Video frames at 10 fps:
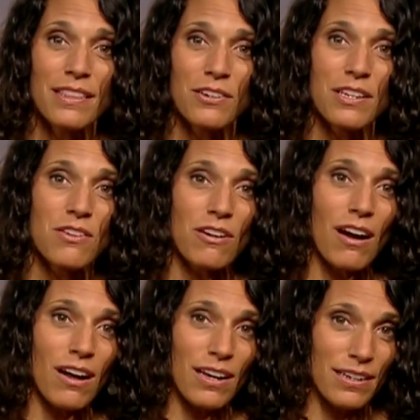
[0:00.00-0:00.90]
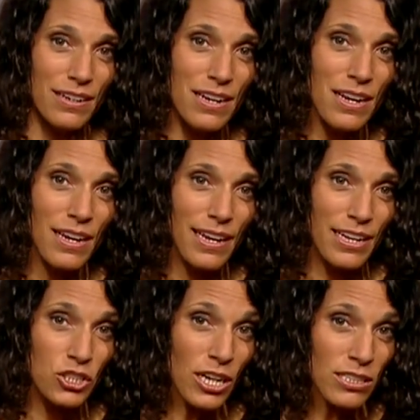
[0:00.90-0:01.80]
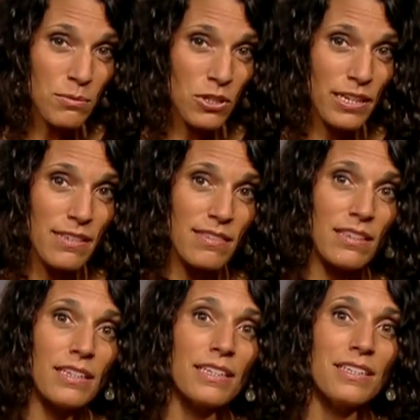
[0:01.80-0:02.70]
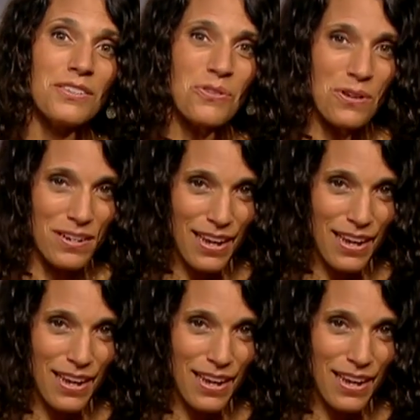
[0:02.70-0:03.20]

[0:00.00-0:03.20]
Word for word: They're either on an injectable insulin or,